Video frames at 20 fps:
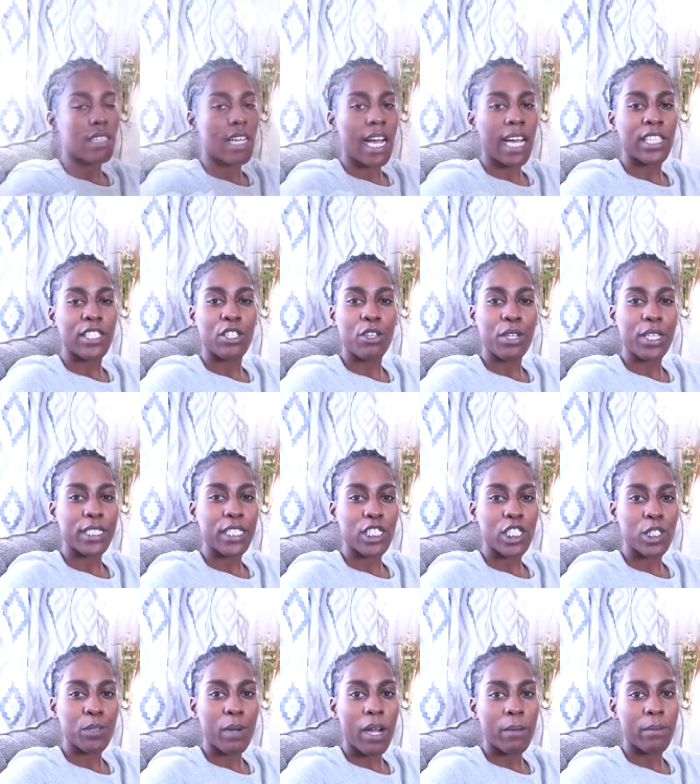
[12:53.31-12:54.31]
I know that this
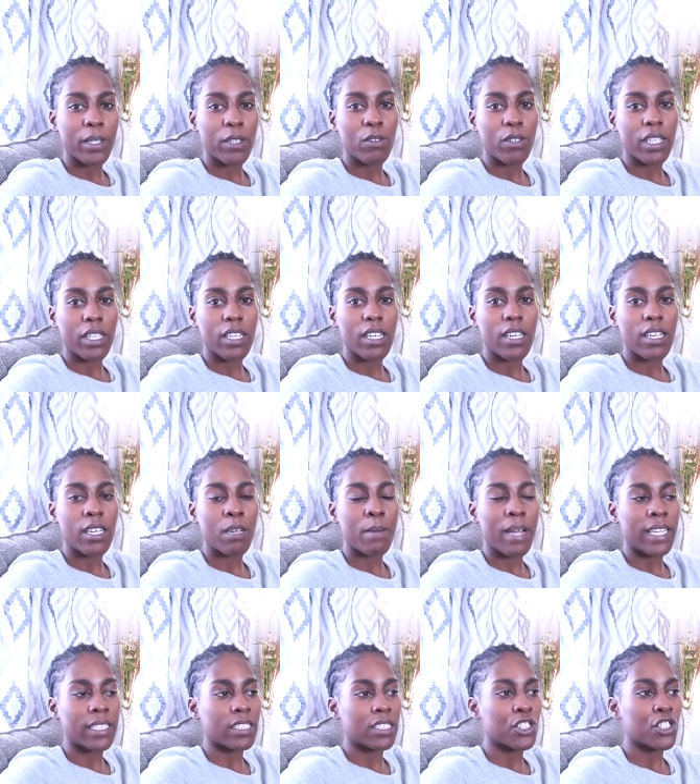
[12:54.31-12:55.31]
is probably going to come
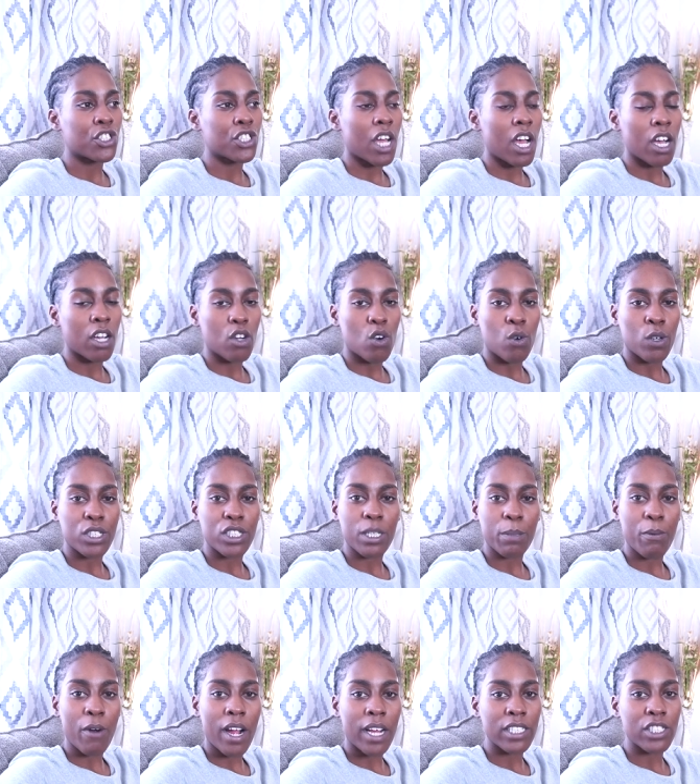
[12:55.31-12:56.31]
as a shock or a
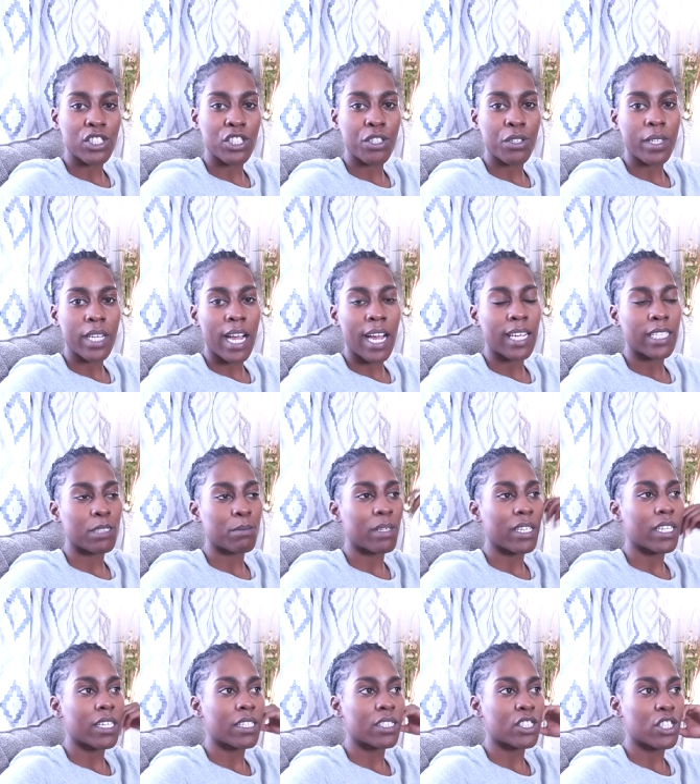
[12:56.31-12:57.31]
surprise to you guys
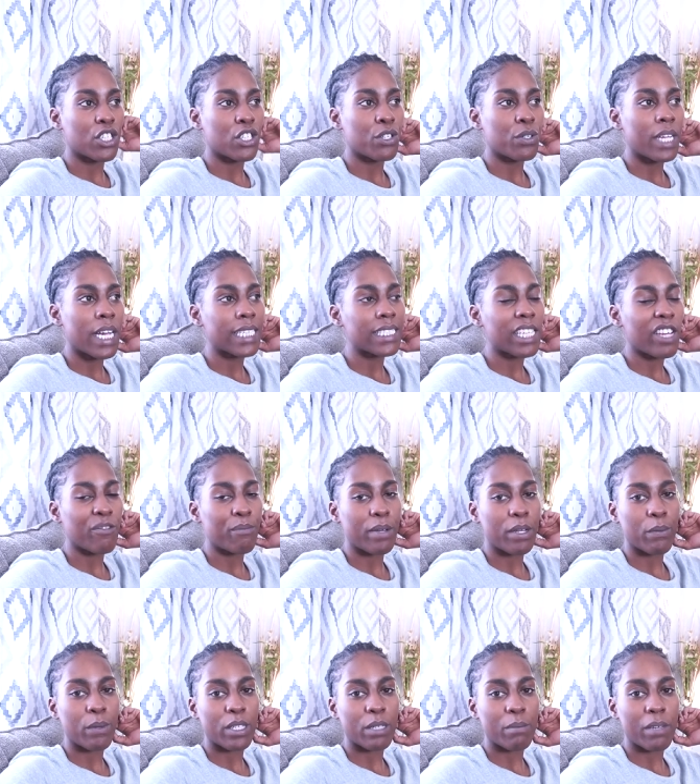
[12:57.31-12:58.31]
because you guys have
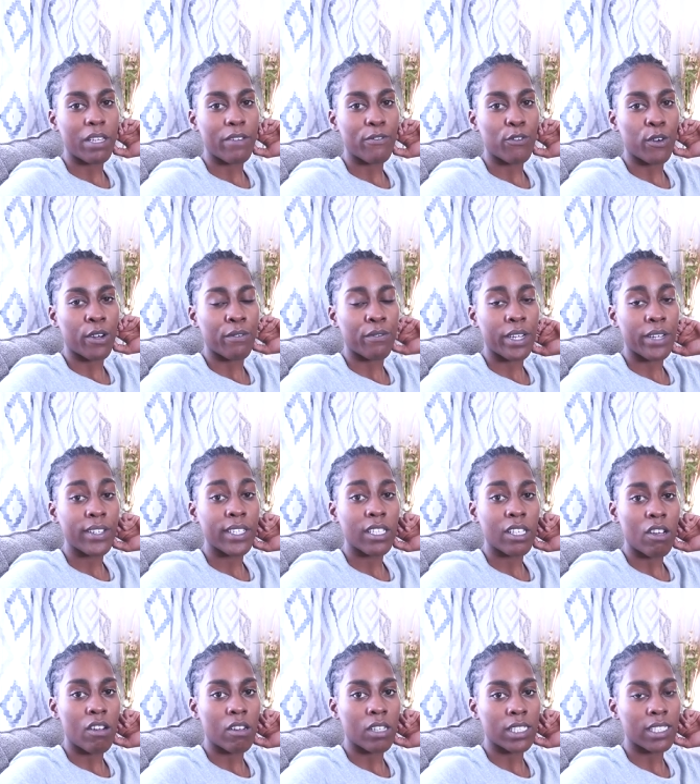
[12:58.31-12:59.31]
been with me for a very
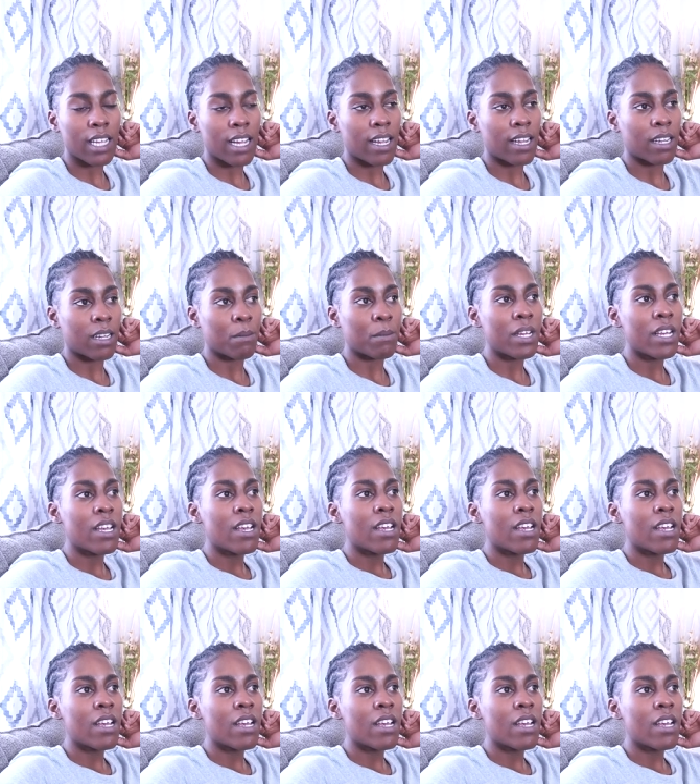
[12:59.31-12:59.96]
long time.